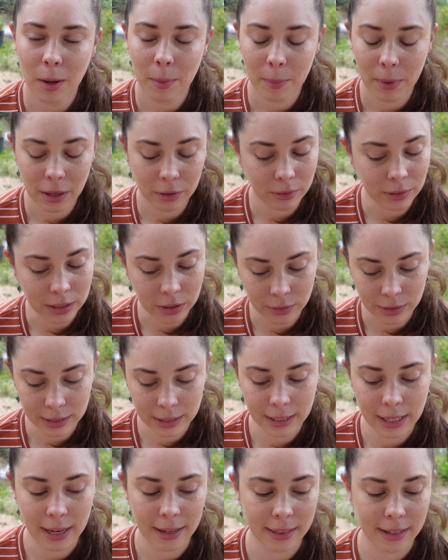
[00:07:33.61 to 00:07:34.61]
But I really
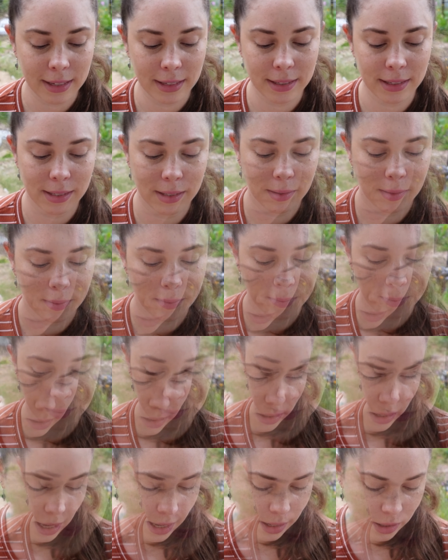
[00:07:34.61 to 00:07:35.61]
like these.
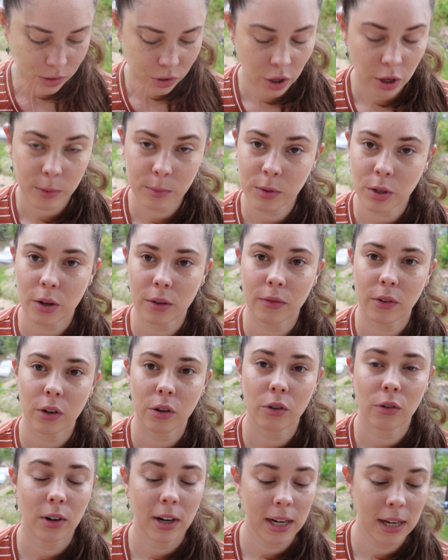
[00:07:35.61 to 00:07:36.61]
And in terms of
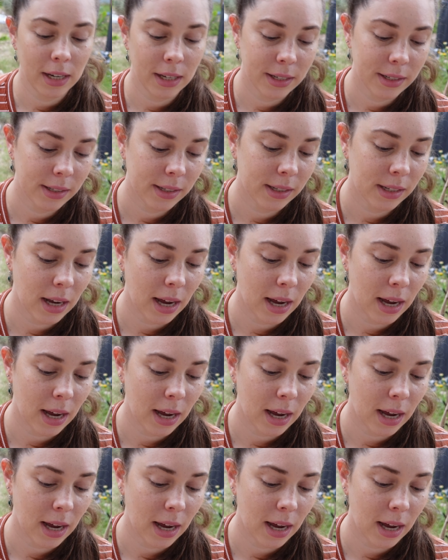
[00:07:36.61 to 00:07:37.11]
greens,